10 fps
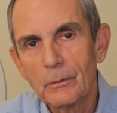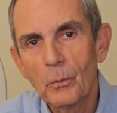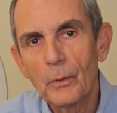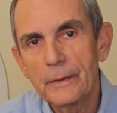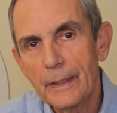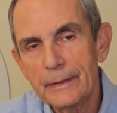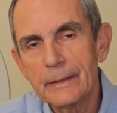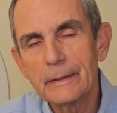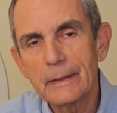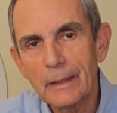when they
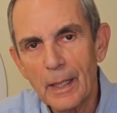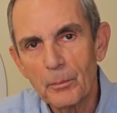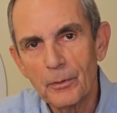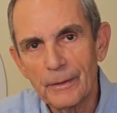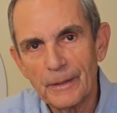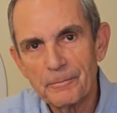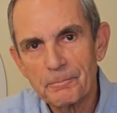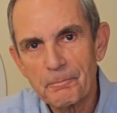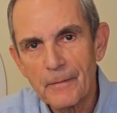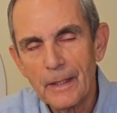didn't collaborate
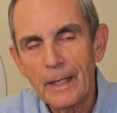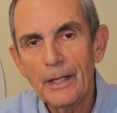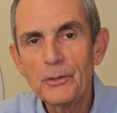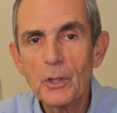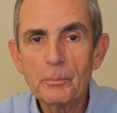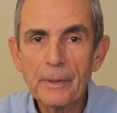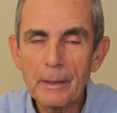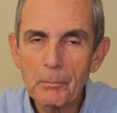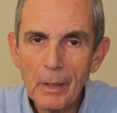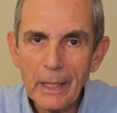and you'd be
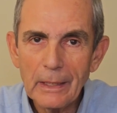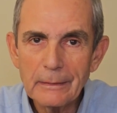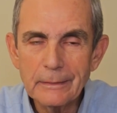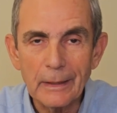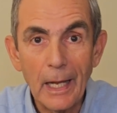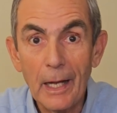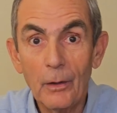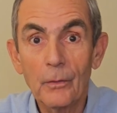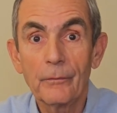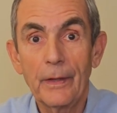amazed at
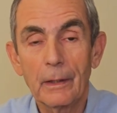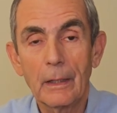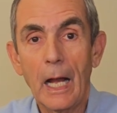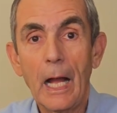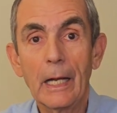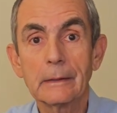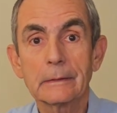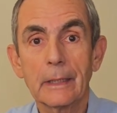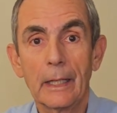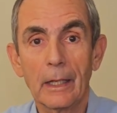how their
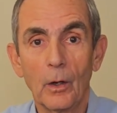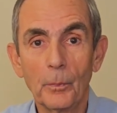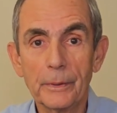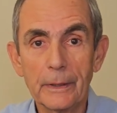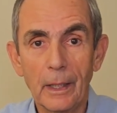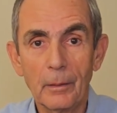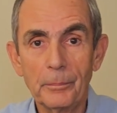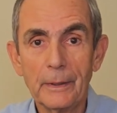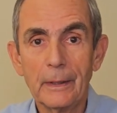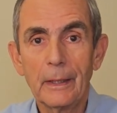eyes kind of opened
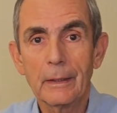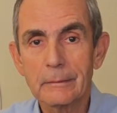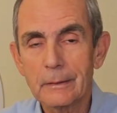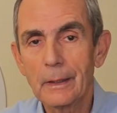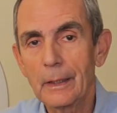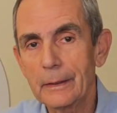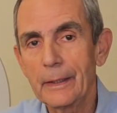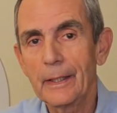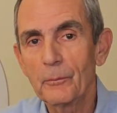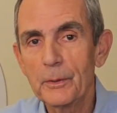up. And it's like,
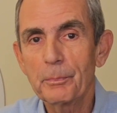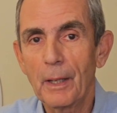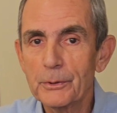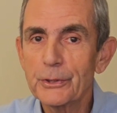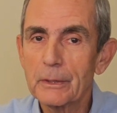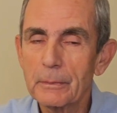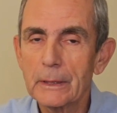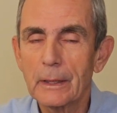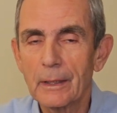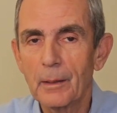yeah, we probably should have
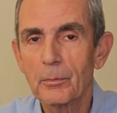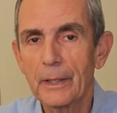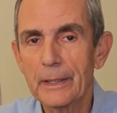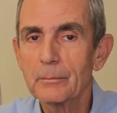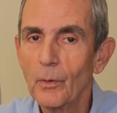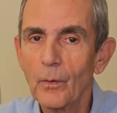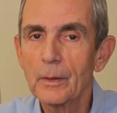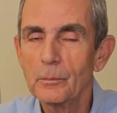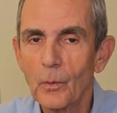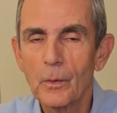been collaborating more
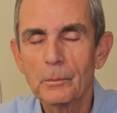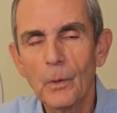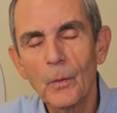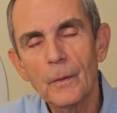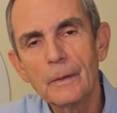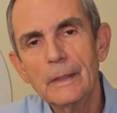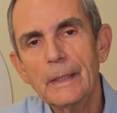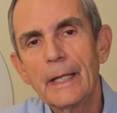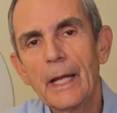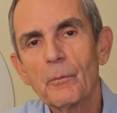and more and more,
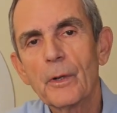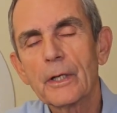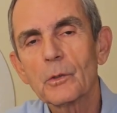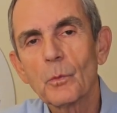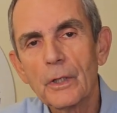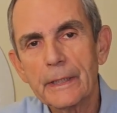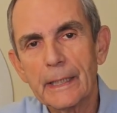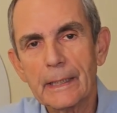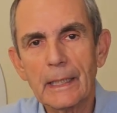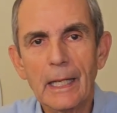and we're going to work
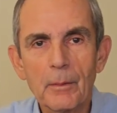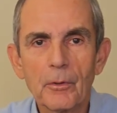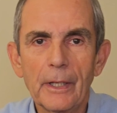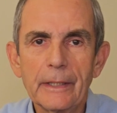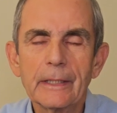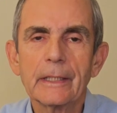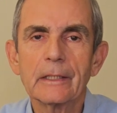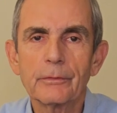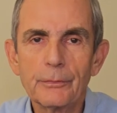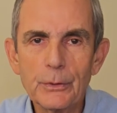at collaborating
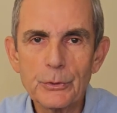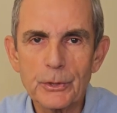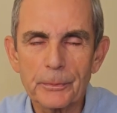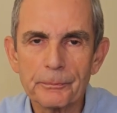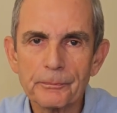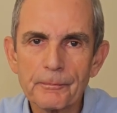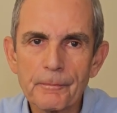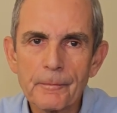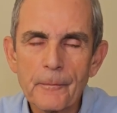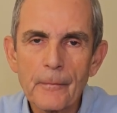in the future.
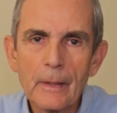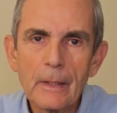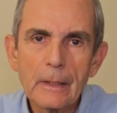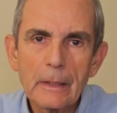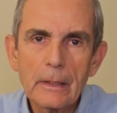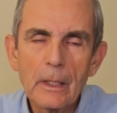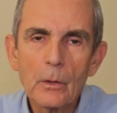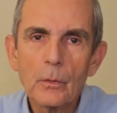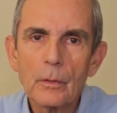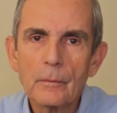You
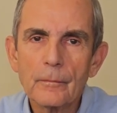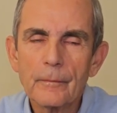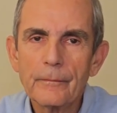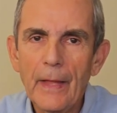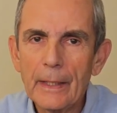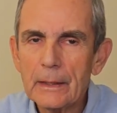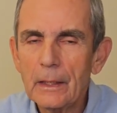know, that